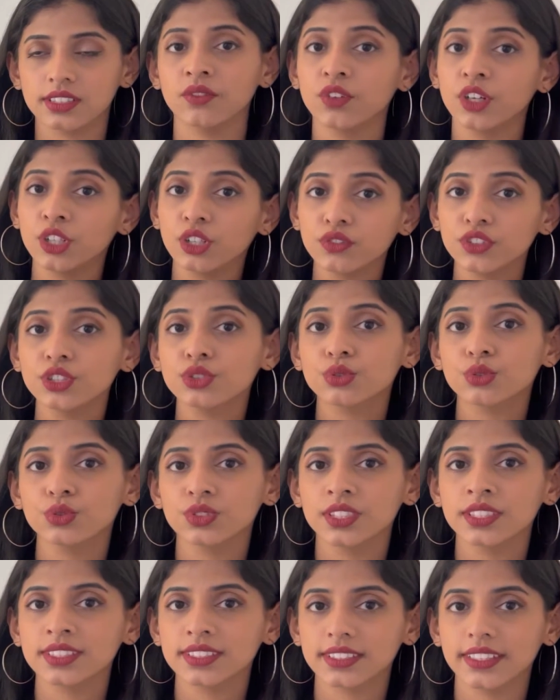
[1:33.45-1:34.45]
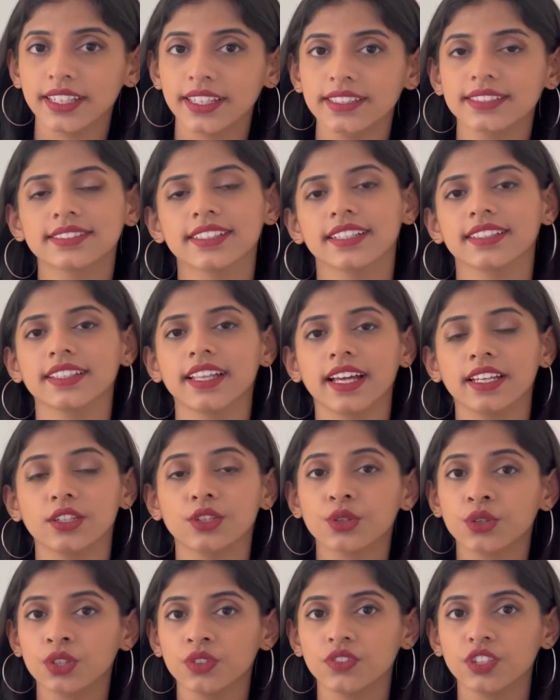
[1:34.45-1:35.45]
One of the students there said that the
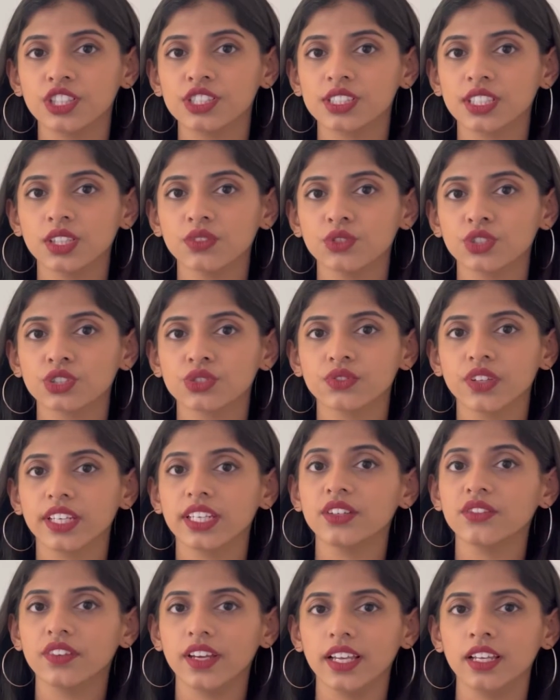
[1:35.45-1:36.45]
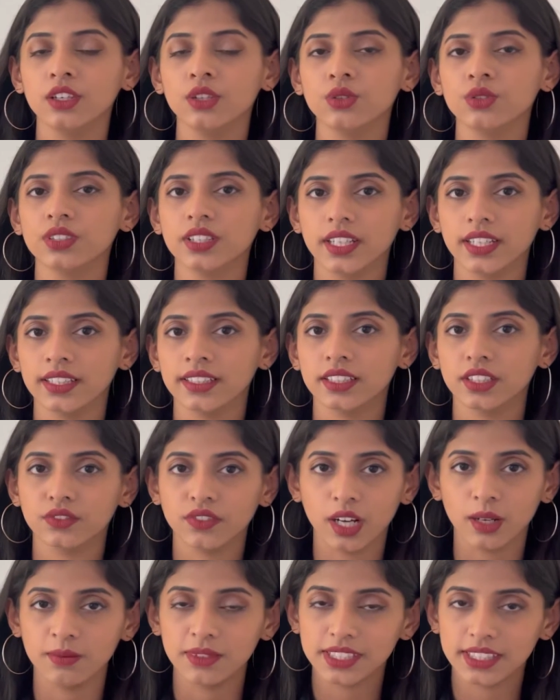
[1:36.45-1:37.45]
university was very well known in the
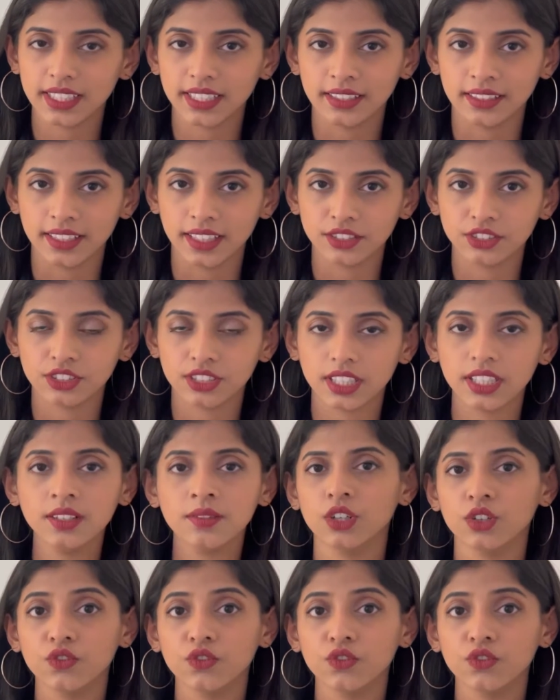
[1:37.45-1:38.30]
pharmacy industry,